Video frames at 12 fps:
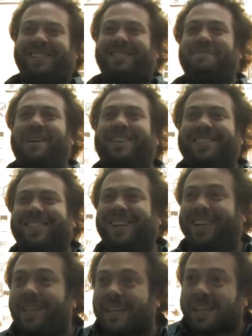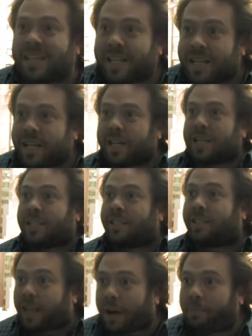he's about to like
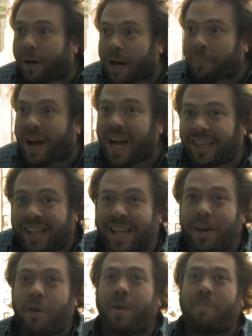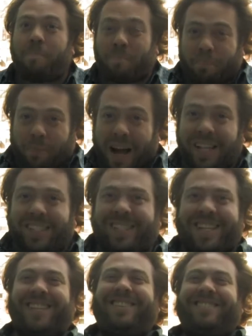jump up onto you and punch
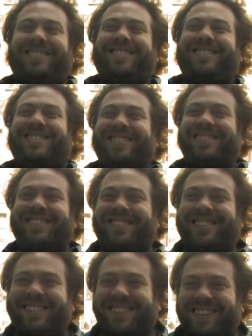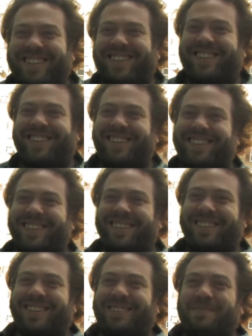you. You know,
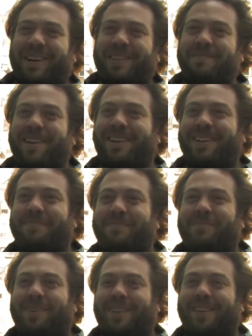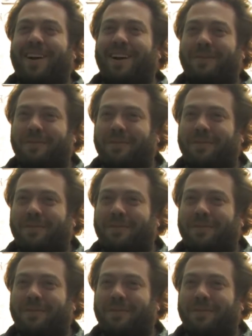but with love.